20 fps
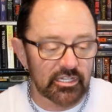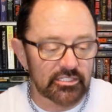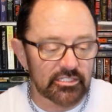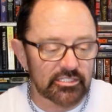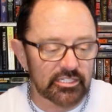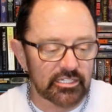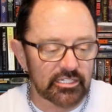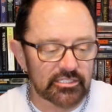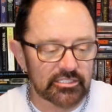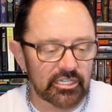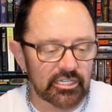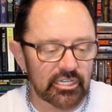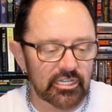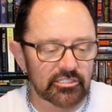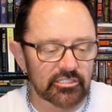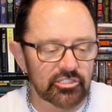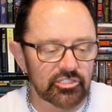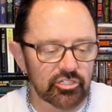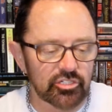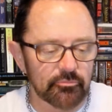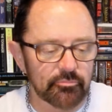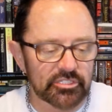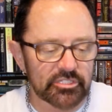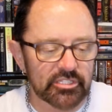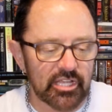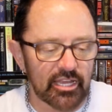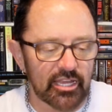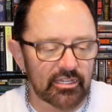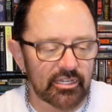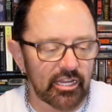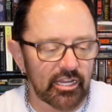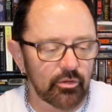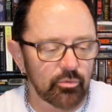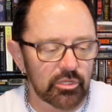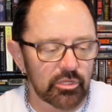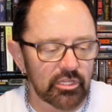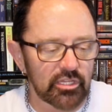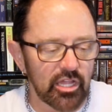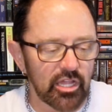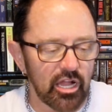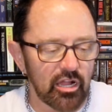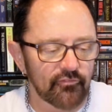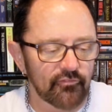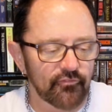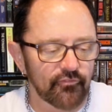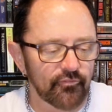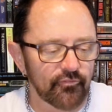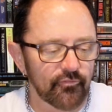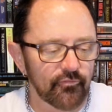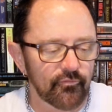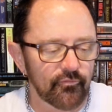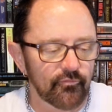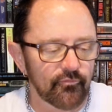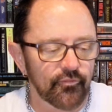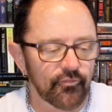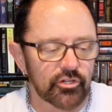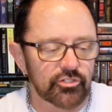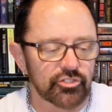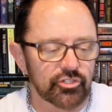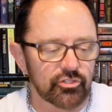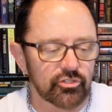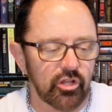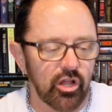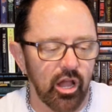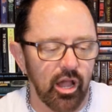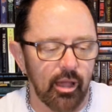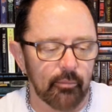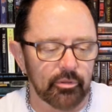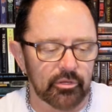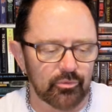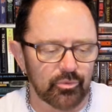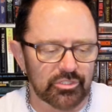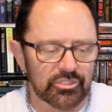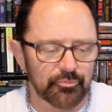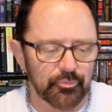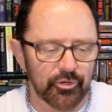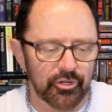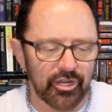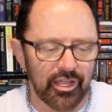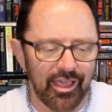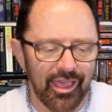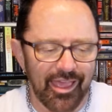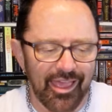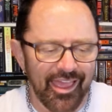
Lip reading: at 16, stood beside an equally young Virgil Cobb and whispered,